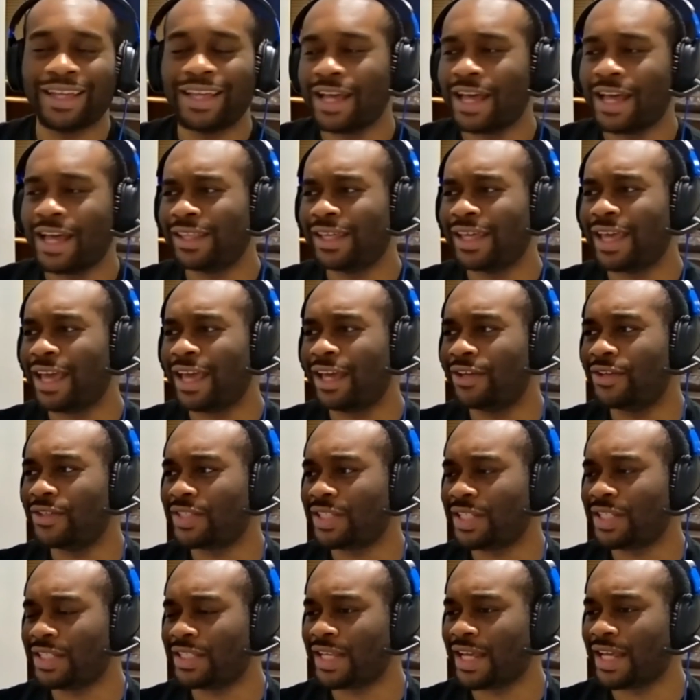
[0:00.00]
I think AOC
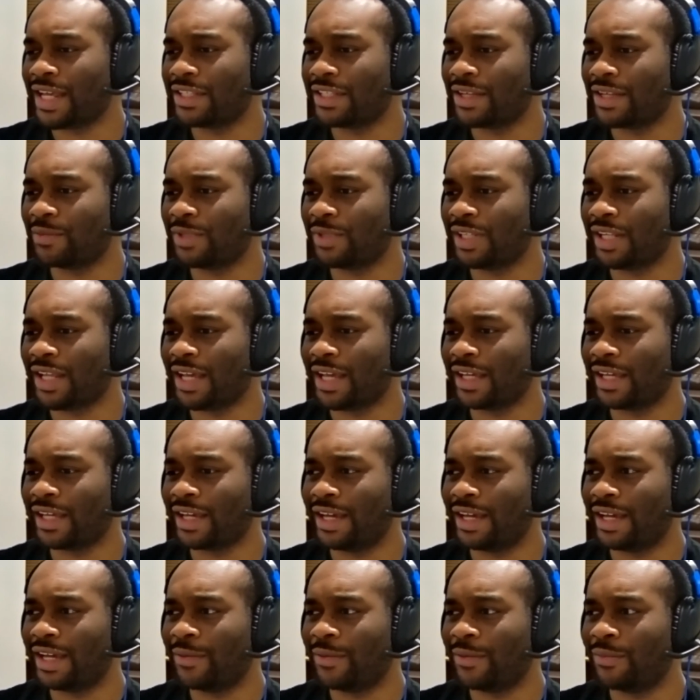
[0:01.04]
like said the, something like
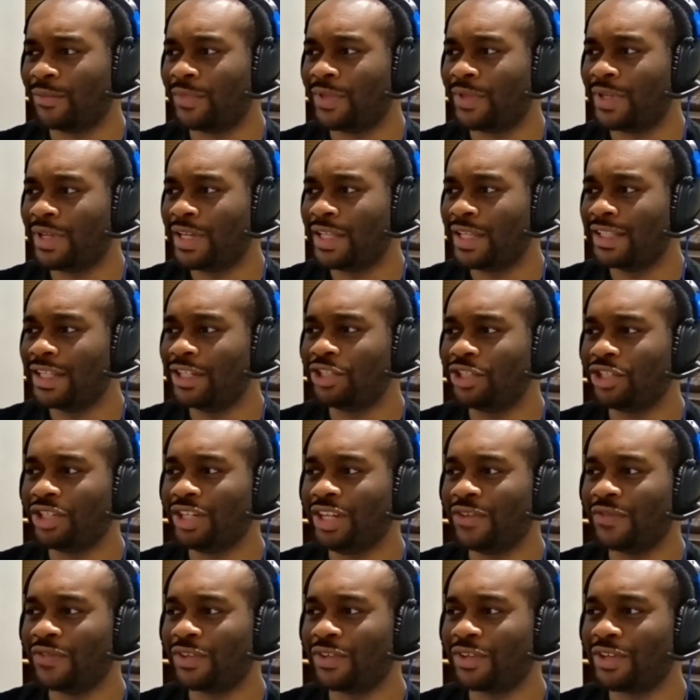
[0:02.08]
um, the
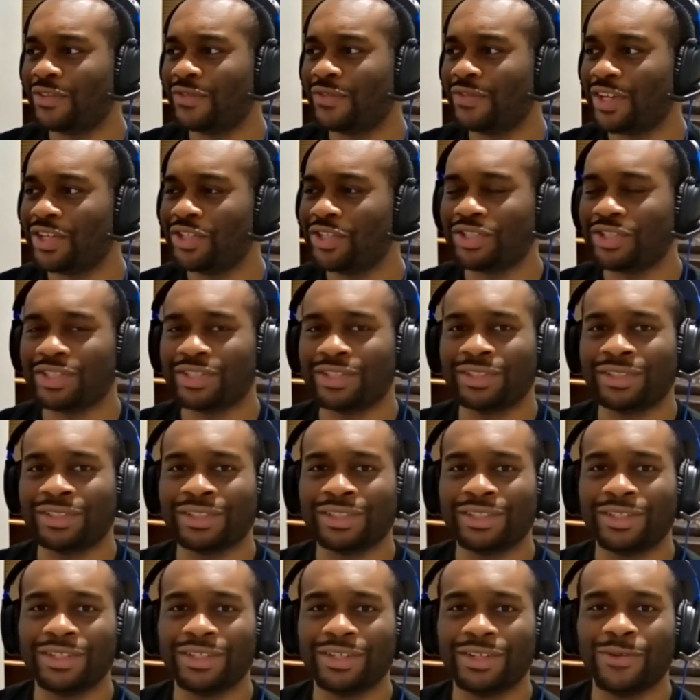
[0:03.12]
Geneva Convention
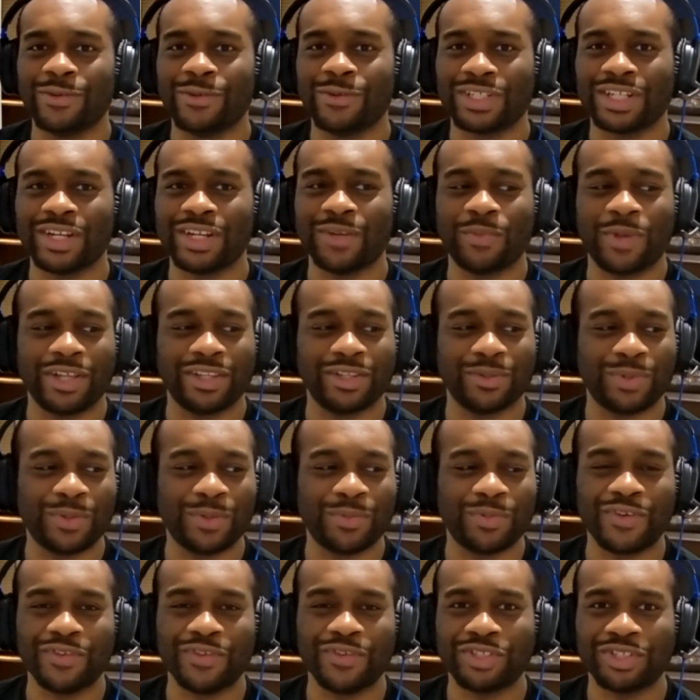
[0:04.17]
was it about the
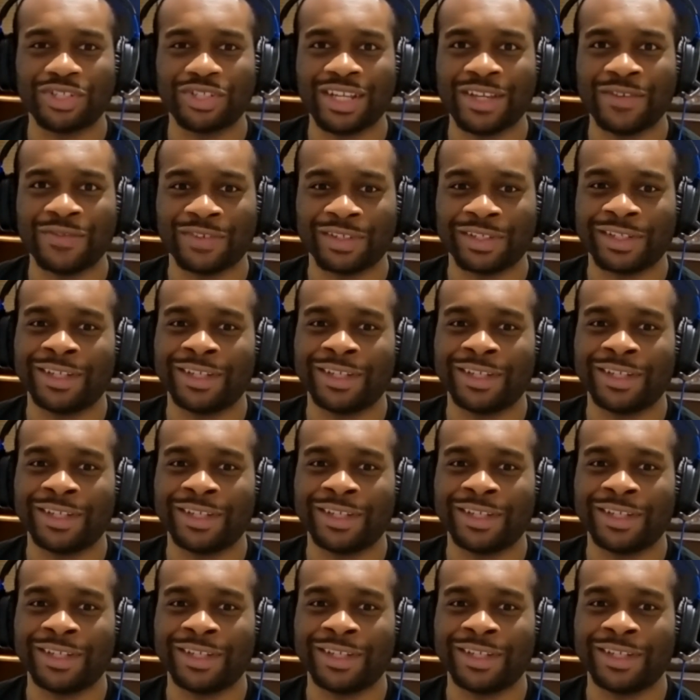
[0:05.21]
people of Geneva